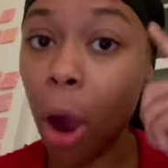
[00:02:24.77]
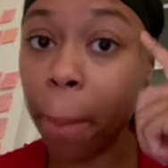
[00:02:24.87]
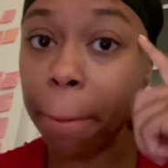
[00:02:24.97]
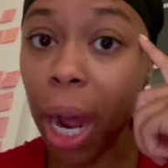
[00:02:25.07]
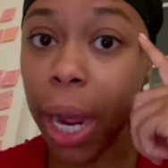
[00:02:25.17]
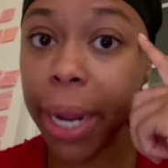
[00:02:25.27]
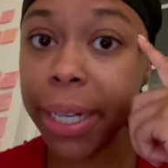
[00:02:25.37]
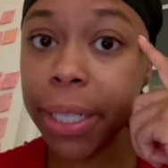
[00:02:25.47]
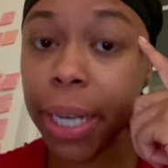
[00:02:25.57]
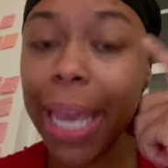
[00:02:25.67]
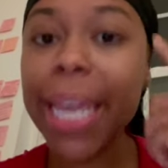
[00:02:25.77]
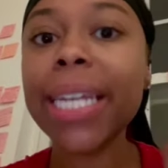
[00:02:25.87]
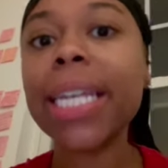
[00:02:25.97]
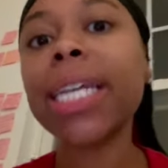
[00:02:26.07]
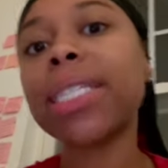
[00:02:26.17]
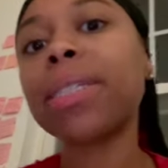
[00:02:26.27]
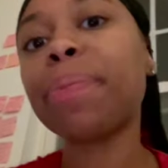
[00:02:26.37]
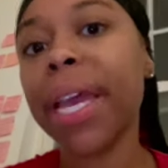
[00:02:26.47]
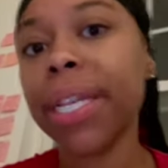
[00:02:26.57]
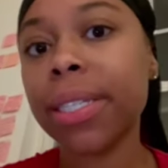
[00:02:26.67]
mind, he needs
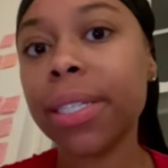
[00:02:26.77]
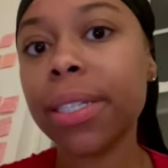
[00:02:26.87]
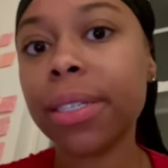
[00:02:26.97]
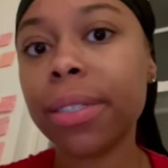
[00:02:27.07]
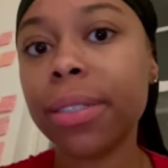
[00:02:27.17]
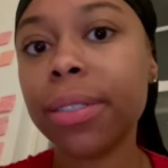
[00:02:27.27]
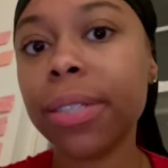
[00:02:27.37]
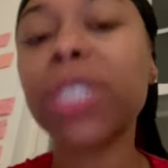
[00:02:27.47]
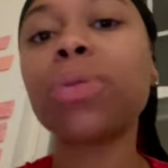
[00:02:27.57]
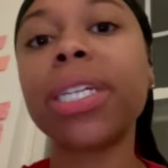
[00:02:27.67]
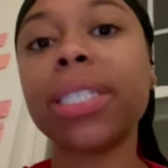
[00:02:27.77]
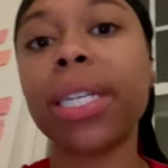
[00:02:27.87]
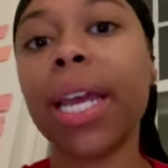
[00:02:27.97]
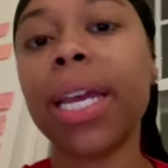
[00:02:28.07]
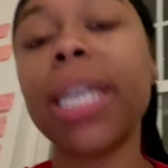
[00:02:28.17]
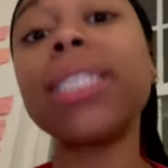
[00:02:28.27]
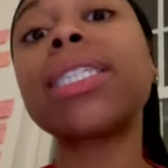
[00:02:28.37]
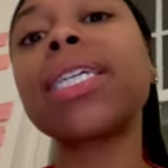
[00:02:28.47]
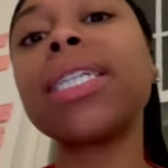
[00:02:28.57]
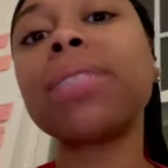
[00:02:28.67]
space. That's what he's saying.
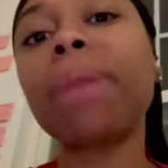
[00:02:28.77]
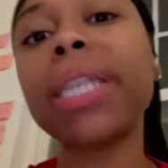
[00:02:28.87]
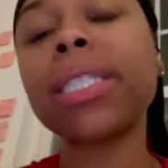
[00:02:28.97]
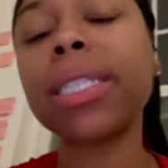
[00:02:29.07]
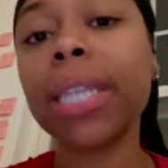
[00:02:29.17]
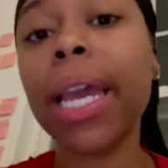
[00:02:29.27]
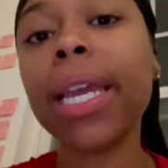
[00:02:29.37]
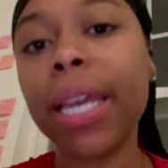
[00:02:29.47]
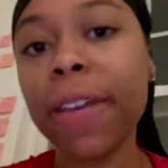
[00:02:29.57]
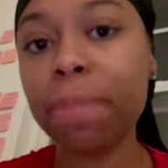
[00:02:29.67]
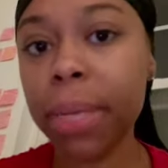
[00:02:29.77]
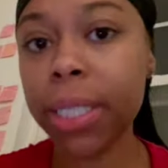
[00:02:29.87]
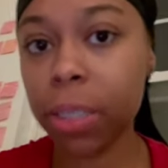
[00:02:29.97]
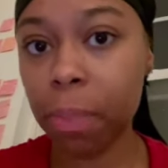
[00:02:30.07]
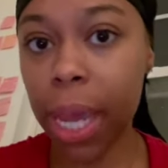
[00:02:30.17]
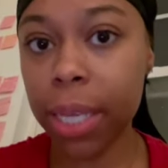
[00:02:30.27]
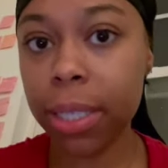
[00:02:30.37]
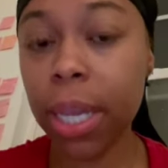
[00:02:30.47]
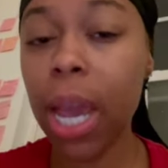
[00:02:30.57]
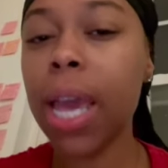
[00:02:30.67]
He's basically saying, give me
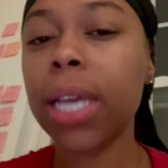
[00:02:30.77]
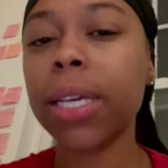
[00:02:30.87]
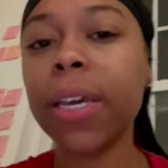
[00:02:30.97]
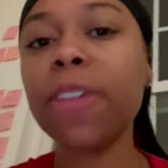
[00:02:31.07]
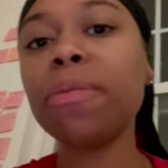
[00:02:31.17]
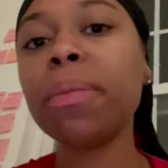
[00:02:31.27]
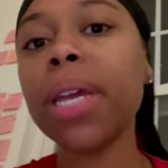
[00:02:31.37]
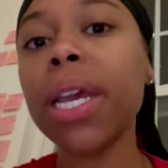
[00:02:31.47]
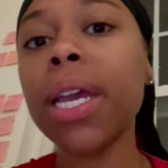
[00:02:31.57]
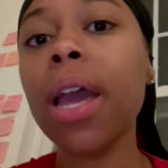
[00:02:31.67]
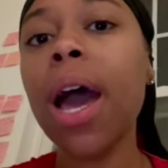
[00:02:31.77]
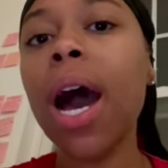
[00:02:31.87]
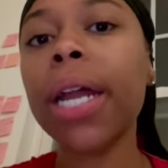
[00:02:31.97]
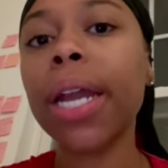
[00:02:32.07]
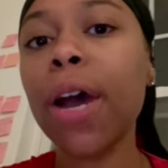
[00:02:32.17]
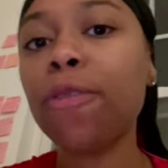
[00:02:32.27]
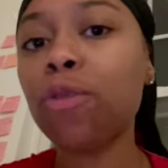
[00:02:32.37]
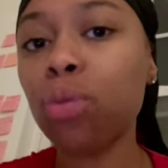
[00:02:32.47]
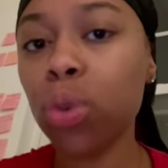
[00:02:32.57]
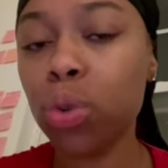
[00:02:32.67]
space. Give me enough
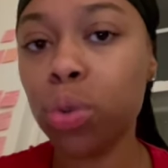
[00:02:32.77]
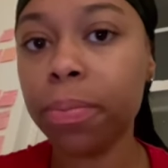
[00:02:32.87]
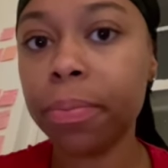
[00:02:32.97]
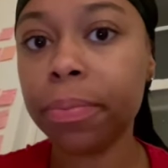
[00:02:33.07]
room